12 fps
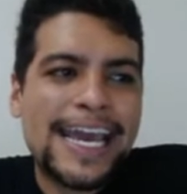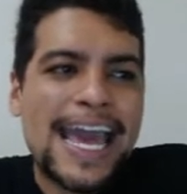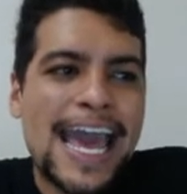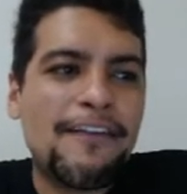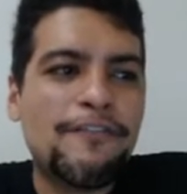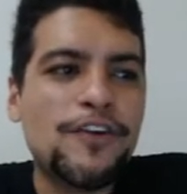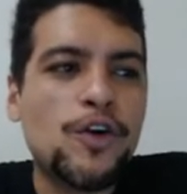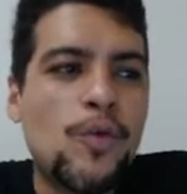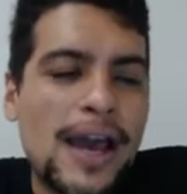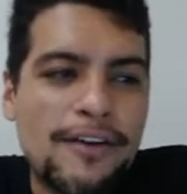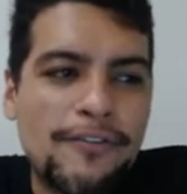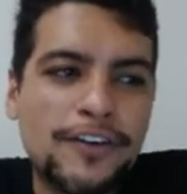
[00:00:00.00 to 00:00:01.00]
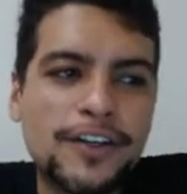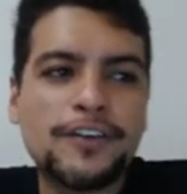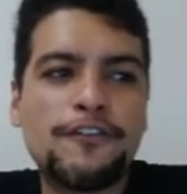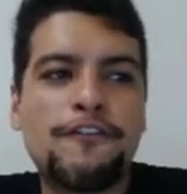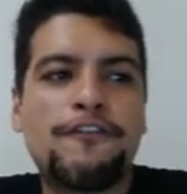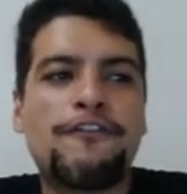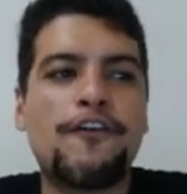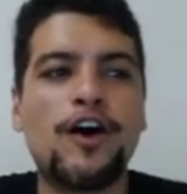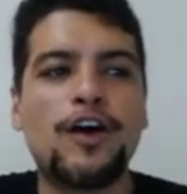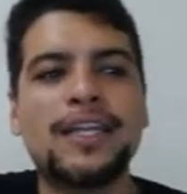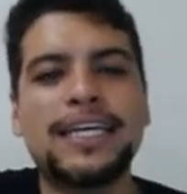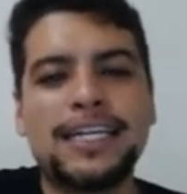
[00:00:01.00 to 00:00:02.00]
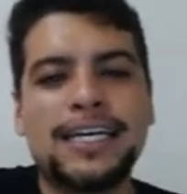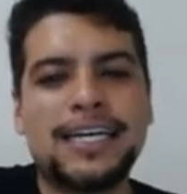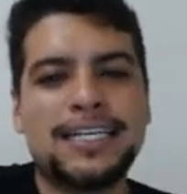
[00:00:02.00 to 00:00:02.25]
have you ever fallen